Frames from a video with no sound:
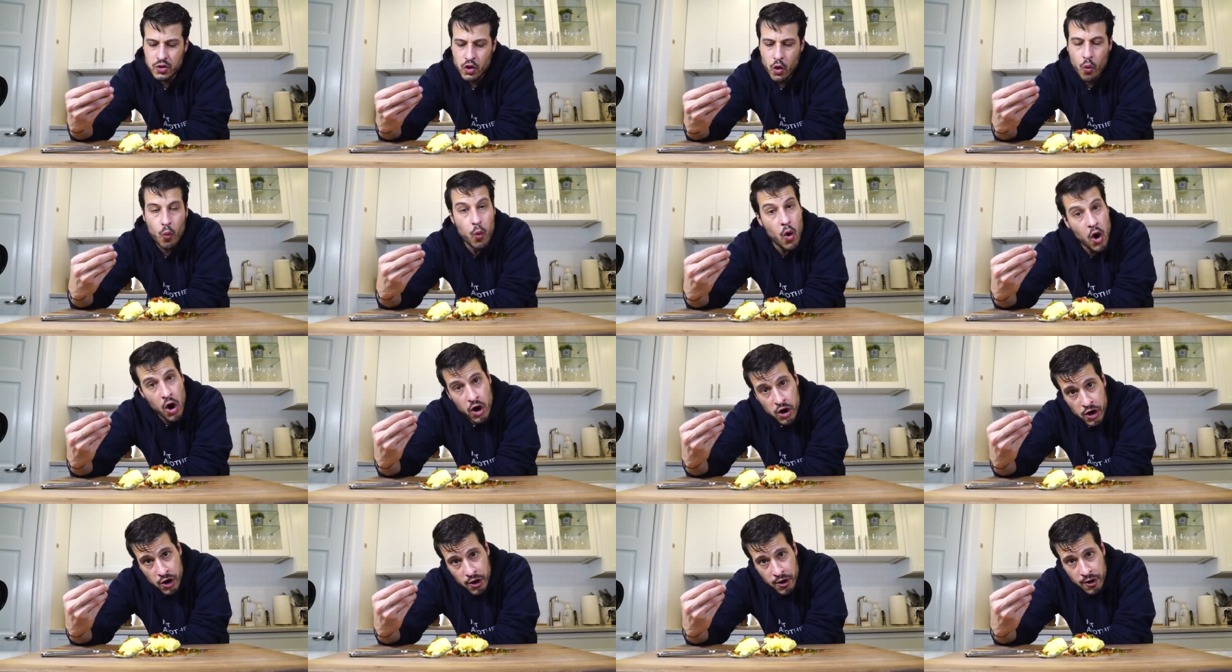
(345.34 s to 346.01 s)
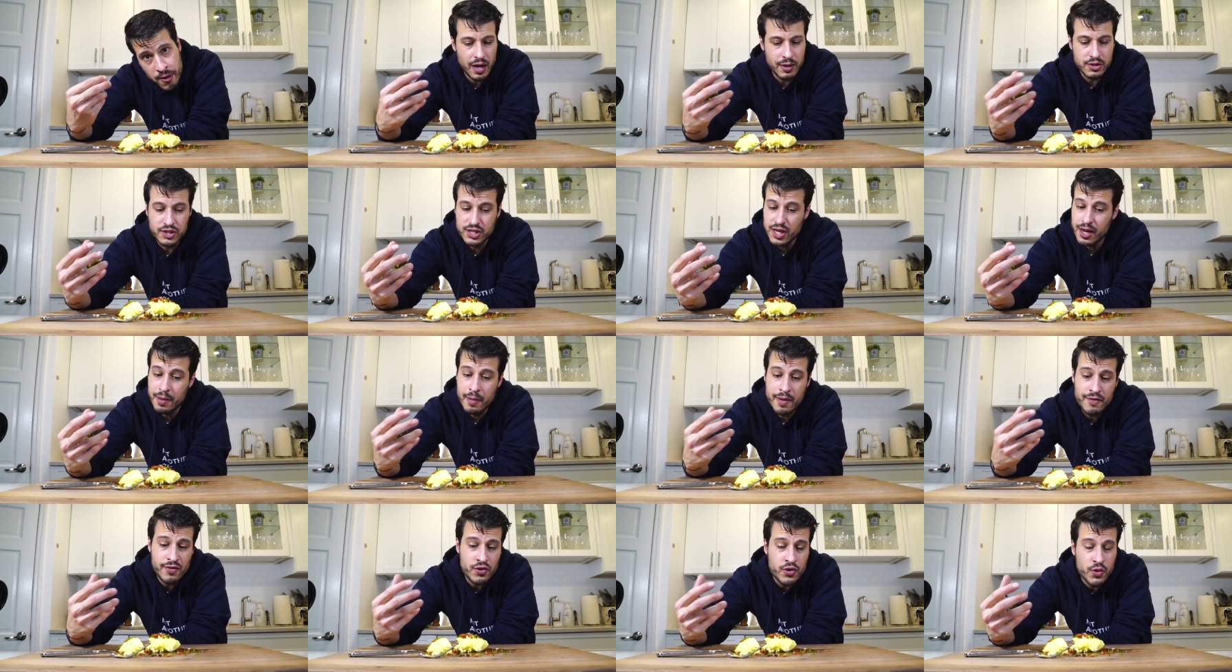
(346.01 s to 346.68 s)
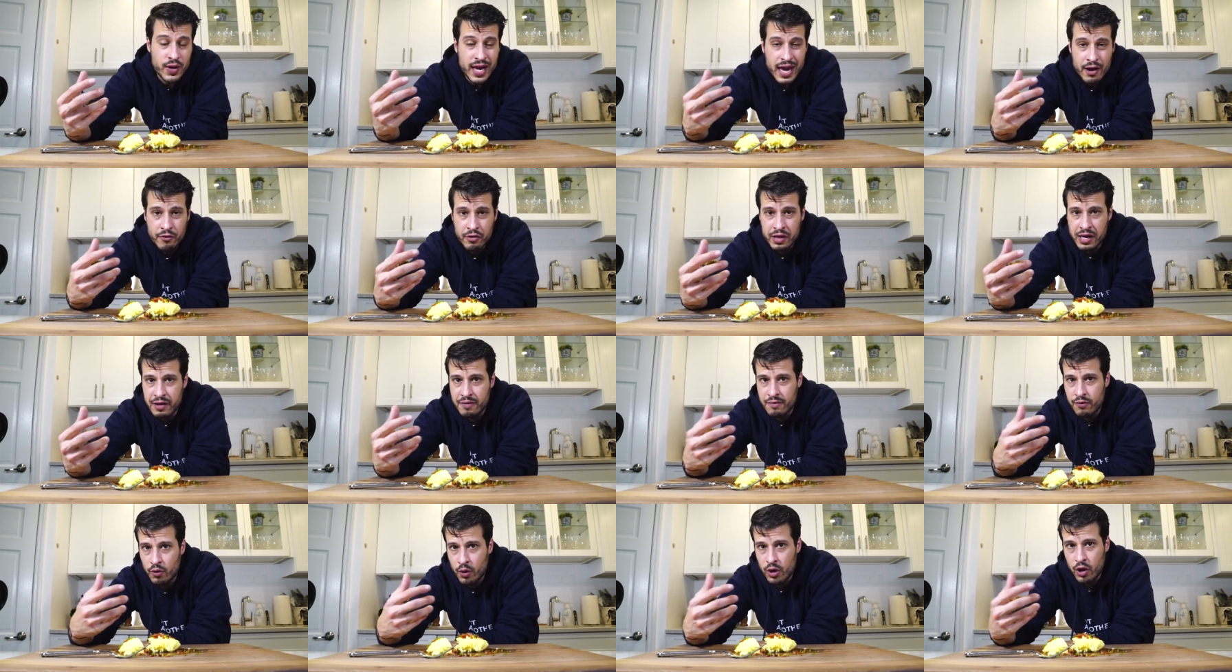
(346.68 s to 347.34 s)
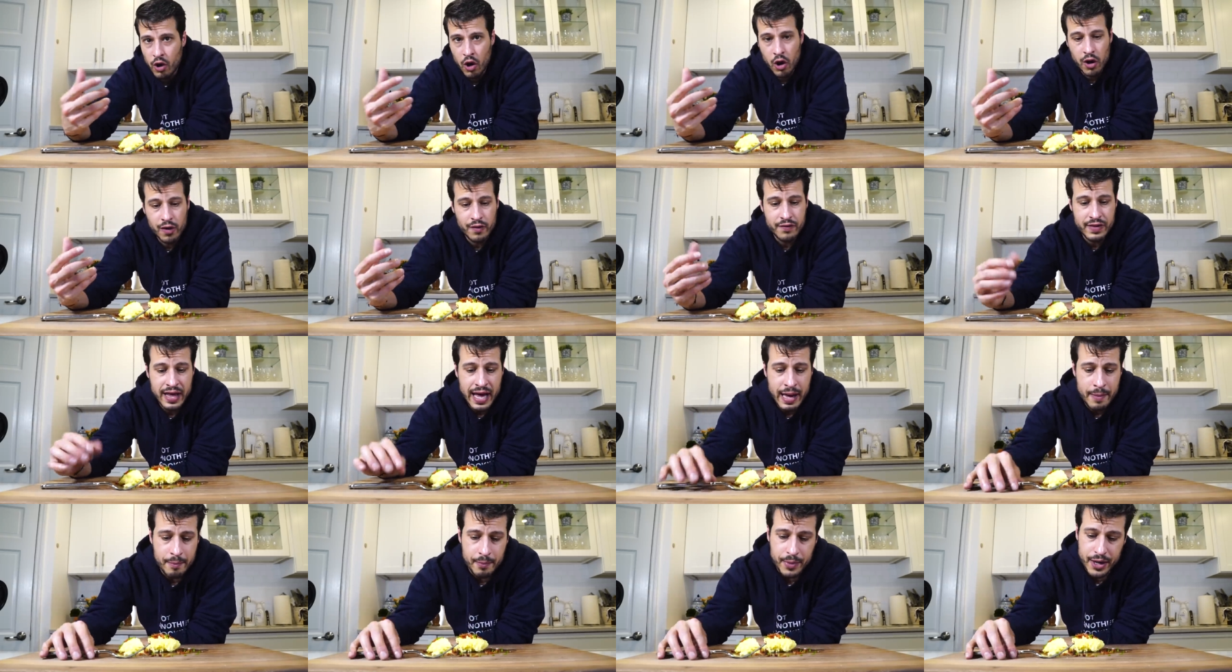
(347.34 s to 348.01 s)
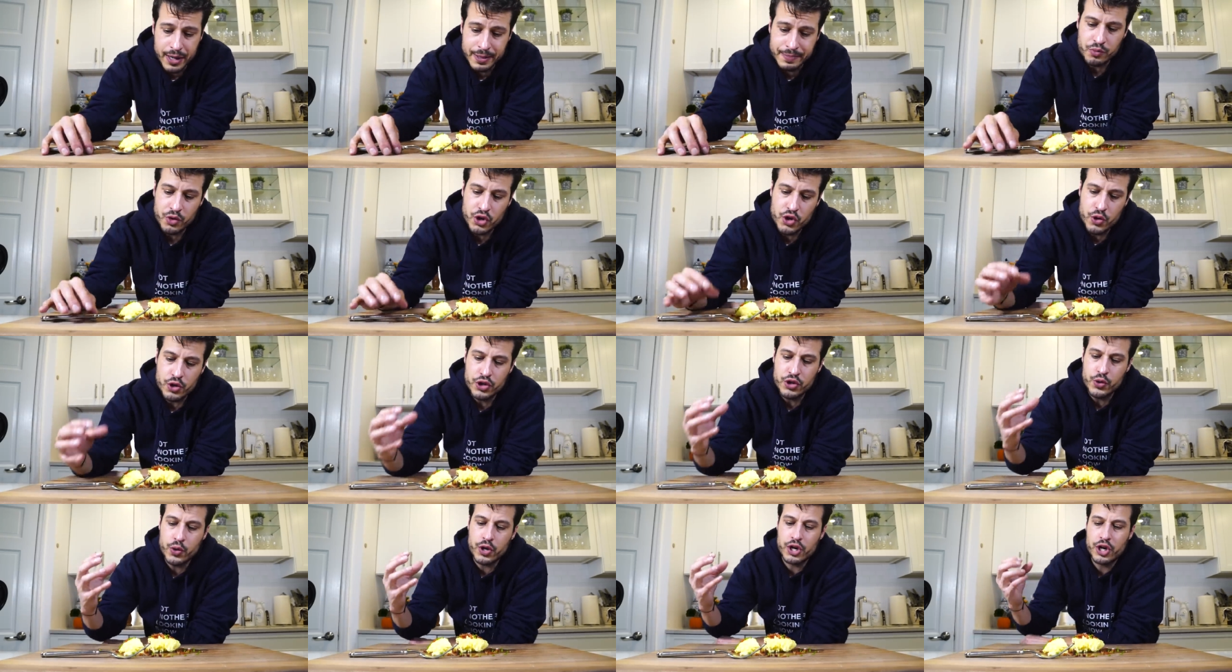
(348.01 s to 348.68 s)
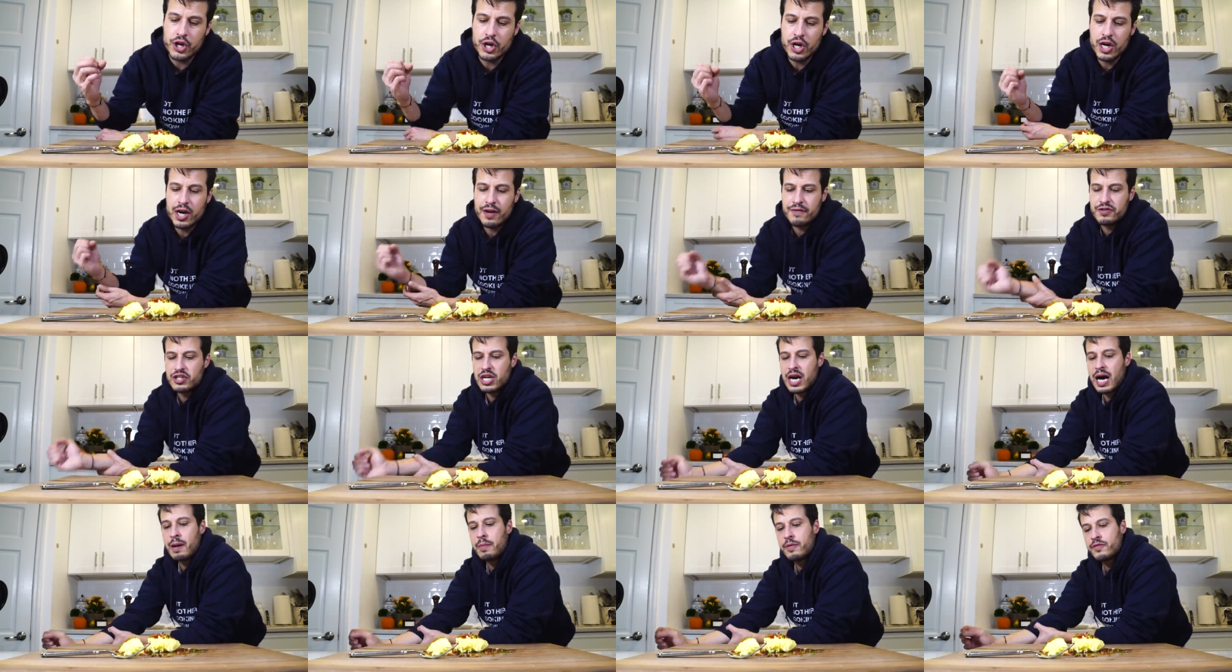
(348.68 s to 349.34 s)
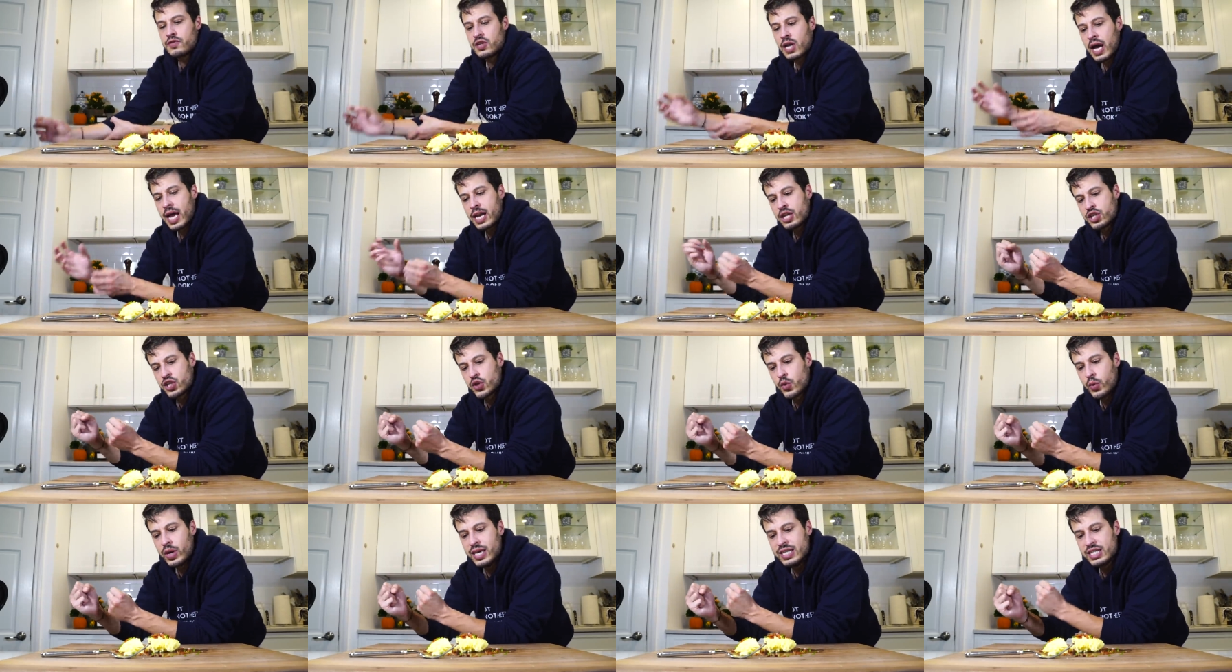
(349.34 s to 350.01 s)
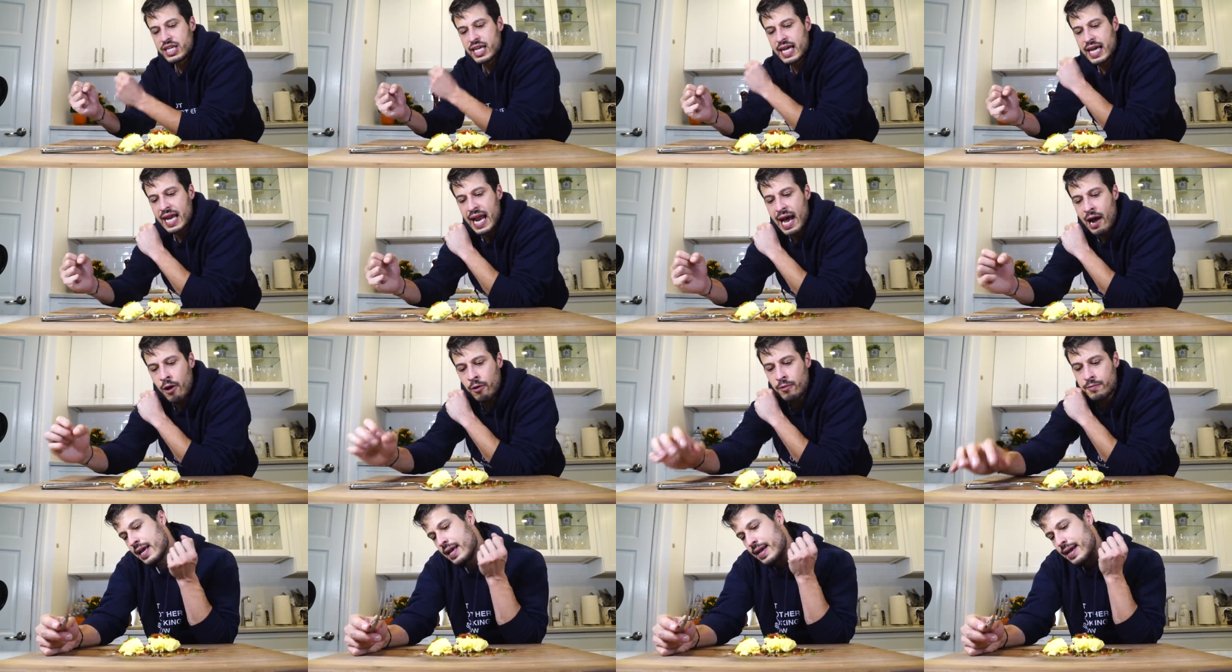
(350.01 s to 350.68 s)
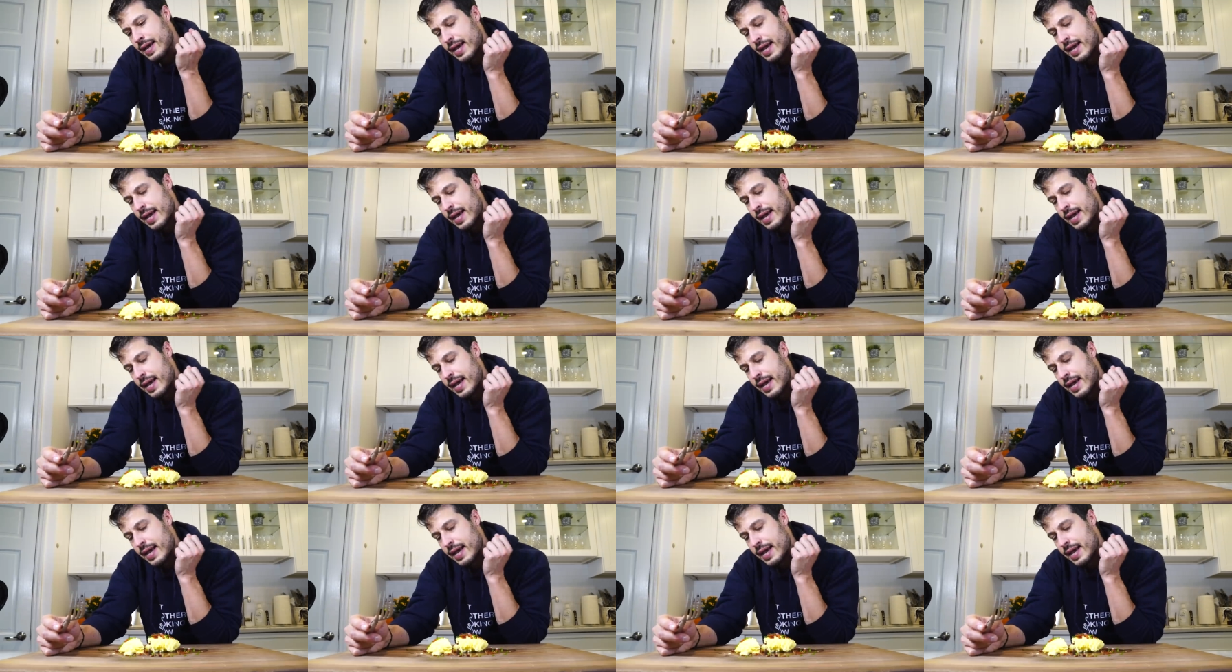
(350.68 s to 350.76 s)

water. On some level, you can't really avoid all of that, but you can do a good enough job of kind of squeezing it out.